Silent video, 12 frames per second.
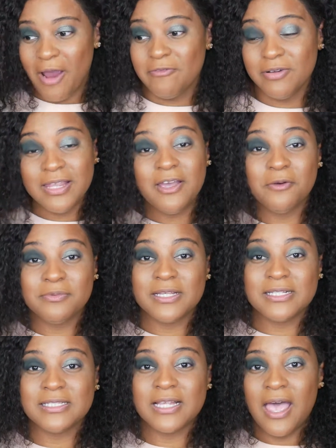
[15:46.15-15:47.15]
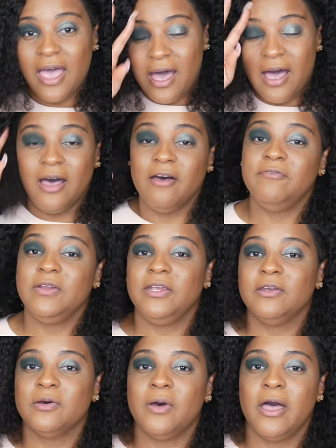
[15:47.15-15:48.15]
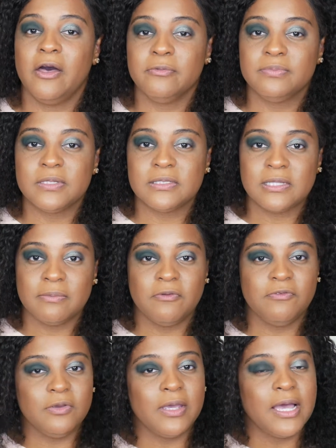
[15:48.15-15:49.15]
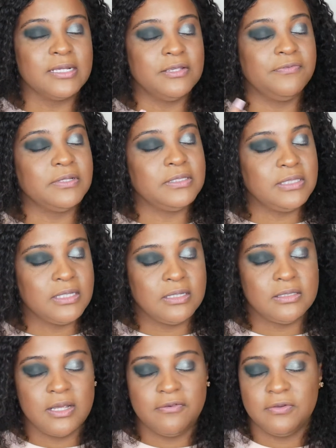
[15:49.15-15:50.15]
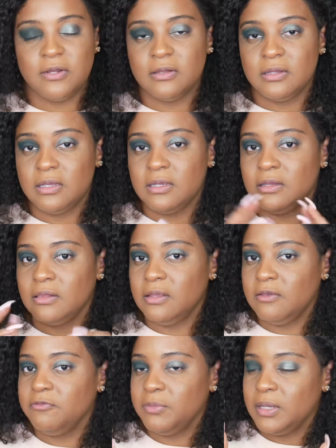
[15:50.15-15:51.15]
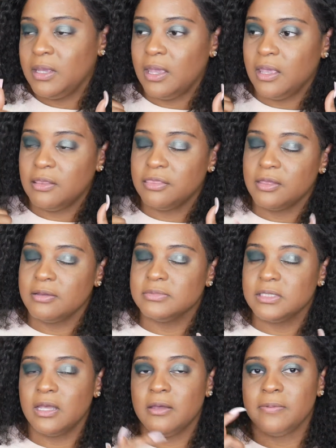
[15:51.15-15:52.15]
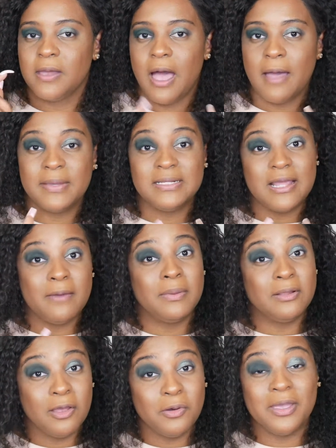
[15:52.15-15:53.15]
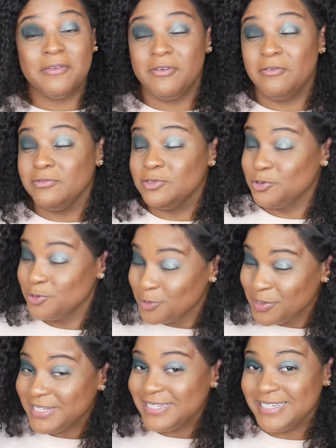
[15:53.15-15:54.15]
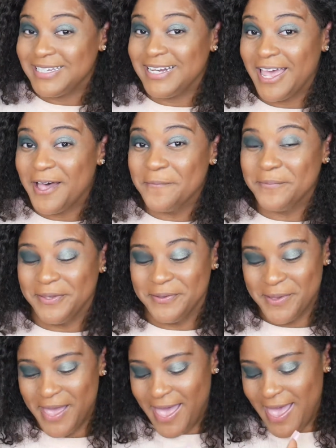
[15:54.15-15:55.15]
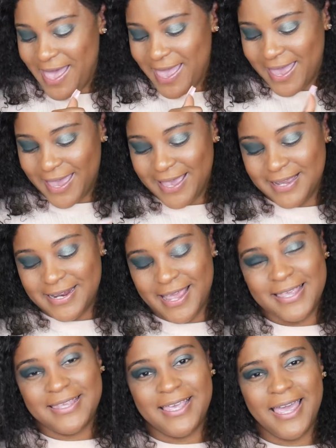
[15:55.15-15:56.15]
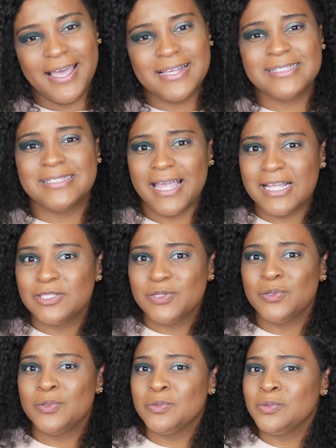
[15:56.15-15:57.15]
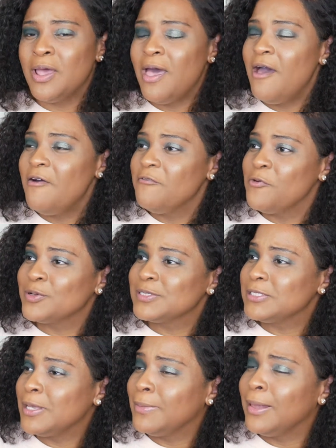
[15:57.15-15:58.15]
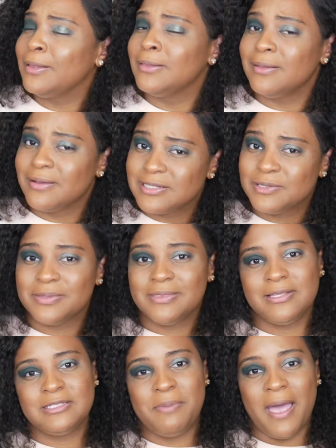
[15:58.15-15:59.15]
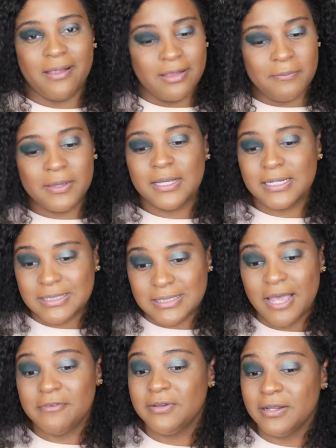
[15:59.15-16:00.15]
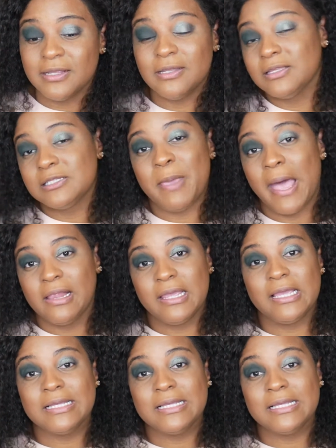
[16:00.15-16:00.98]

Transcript: I really hope this video helped some of you guys. If it did, definitely leave me a thumbs up. Comment down below if it truly did help you. And yeah, stay tuned for some looks with this palette, because definitely this palette